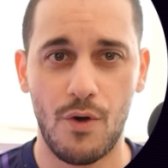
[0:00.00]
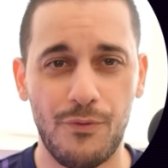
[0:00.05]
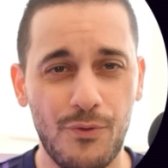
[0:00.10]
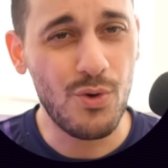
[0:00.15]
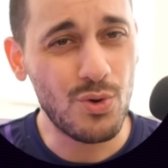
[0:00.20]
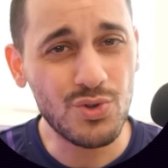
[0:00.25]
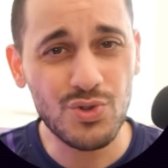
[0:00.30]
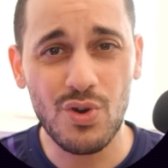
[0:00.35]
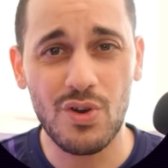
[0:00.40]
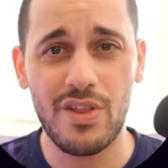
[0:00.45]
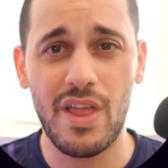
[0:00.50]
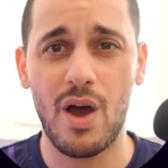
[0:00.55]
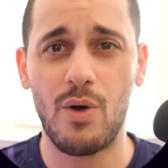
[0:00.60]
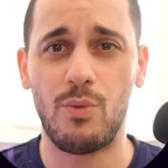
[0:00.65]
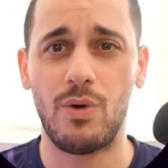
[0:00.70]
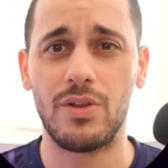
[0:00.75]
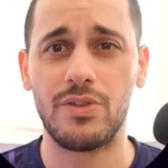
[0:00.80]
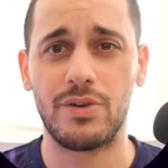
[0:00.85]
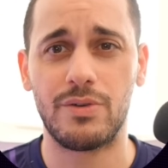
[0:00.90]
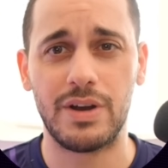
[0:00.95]
Of course, you are now
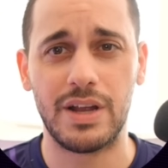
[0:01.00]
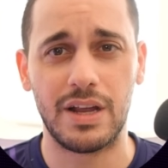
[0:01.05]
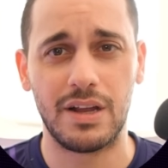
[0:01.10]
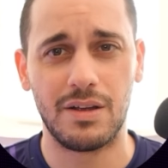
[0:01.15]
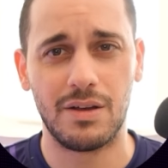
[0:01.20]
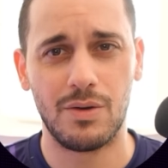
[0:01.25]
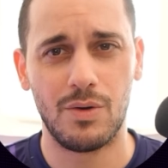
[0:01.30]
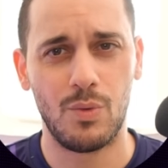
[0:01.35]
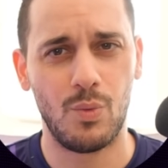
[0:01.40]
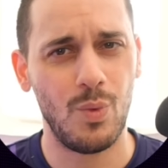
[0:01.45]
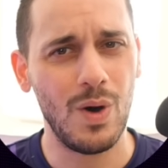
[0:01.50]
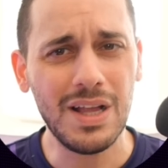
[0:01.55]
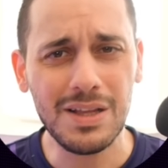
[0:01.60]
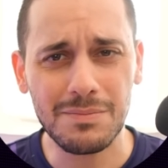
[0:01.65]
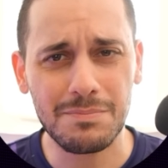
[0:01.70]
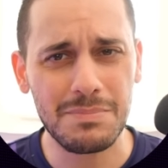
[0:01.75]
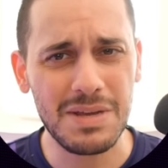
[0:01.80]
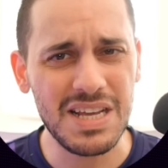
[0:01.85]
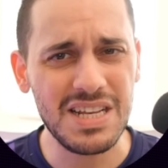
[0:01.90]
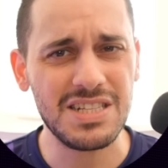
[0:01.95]
wondering,
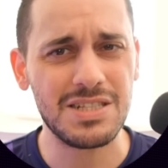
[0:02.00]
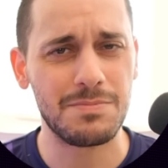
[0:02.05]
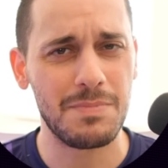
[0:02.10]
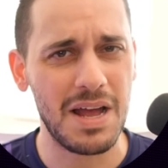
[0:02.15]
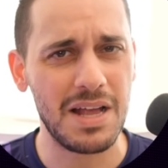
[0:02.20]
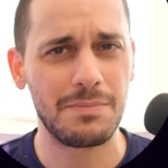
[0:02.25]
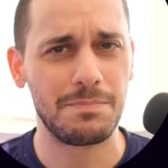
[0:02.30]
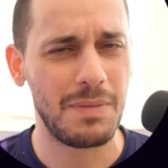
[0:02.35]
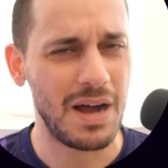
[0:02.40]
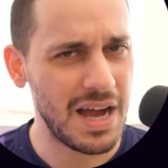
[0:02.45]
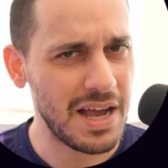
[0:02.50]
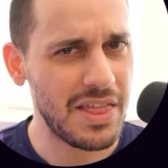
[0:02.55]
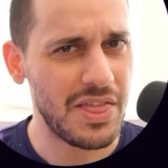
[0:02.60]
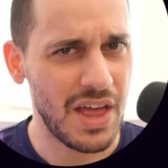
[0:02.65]
what means Matt by